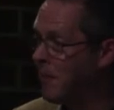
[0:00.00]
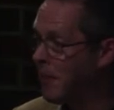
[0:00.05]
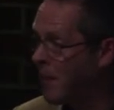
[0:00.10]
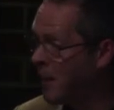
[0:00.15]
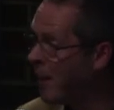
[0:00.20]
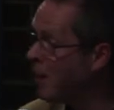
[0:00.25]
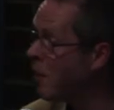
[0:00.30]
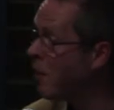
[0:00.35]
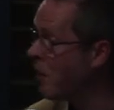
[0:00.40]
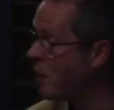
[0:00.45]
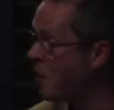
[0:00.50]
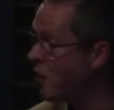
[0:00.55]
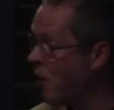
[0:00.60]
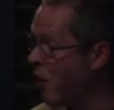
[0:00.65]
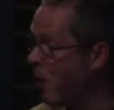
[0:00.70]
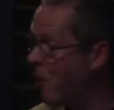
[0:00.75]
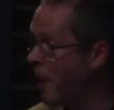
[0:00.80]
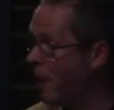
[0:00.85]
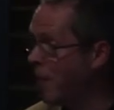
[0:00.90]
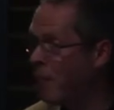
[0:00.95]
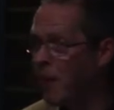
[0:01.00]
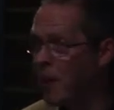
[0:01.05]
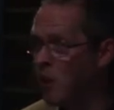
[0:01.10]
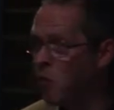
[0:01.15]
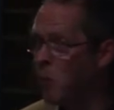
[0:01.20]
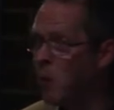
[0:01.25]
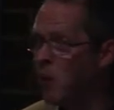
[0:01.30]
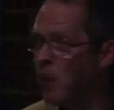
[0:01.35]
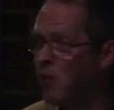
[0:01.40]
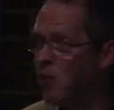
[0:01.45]
The other thing to know about
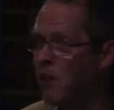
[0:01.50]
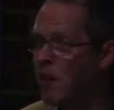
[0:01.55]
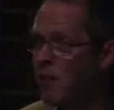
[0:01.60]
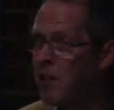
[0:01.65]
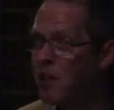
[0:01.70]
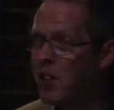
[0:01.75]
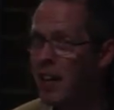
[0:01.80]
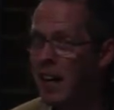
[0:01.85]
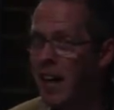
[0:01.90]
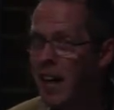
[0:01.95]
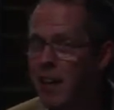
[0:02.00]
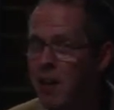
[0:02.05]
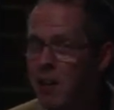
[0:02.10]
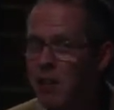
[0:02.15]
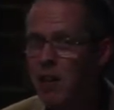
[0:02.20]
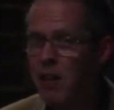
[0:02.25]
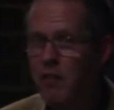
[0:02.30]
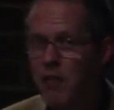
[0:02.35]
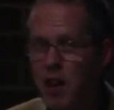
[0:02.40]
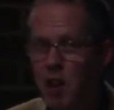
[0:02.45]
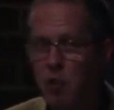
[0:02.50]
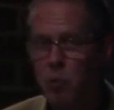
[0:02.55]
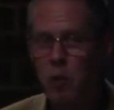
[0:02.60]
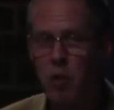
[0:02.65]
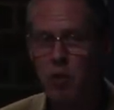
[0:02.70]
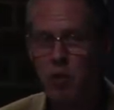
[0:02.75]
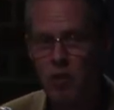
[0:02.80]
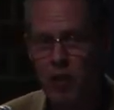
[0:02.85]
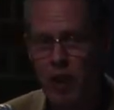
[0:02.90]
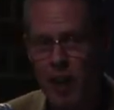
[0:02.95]
Facebook is never take anything
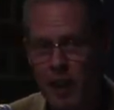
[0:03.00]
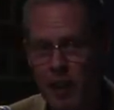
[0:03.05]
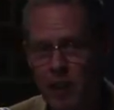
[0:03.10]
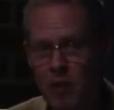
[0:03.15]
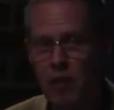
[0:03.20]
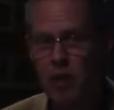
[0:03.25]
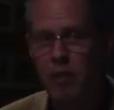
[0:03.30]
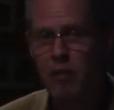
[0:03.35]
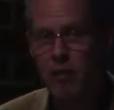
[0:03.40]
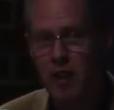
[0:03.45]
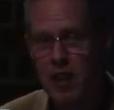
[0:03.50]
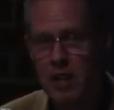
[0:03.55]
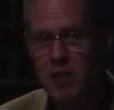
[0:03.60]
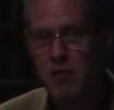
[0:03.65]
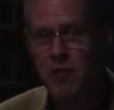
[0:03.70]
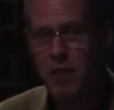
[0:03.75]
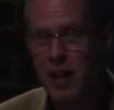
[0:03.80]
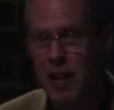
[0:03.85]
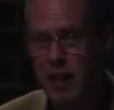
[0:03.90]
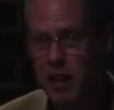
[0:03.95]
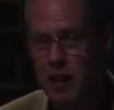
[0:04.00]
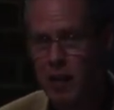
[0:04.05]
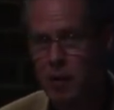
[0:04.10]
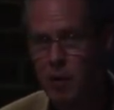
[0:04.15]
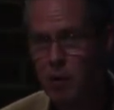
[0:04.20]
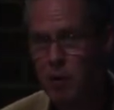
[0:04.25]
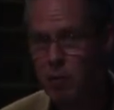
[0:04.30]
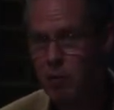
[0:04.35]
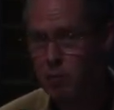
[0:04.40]
Facebook says at face value.